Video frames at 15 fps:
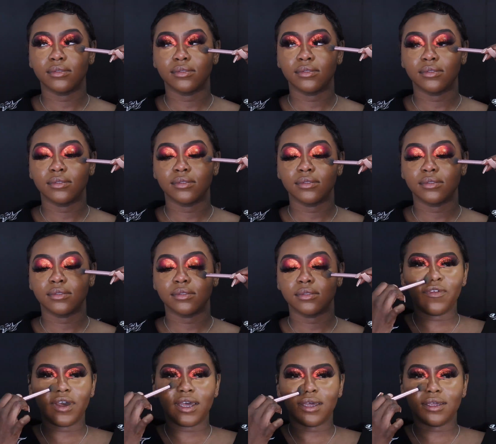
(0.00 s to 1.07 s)

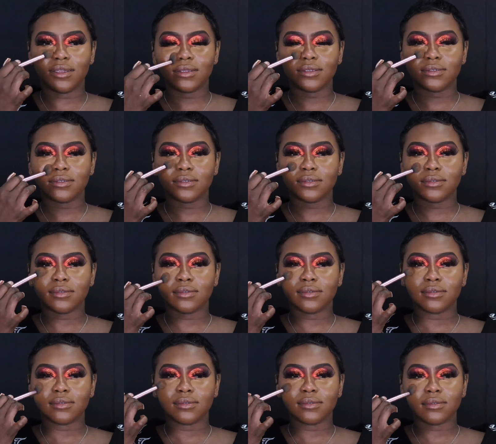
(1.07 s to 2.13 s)

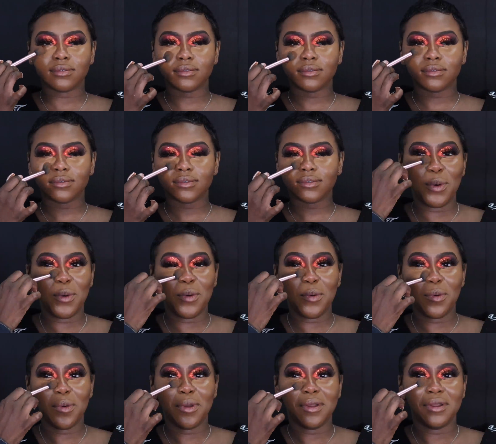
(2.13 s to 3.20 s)

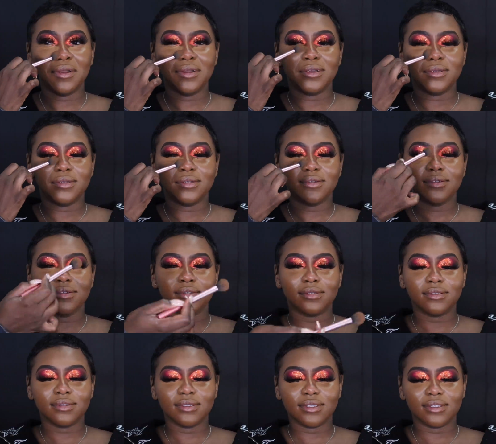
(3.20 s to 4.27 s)

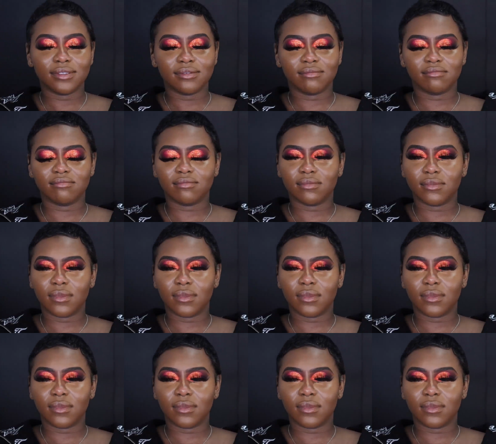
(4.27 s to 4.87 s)
[no speech]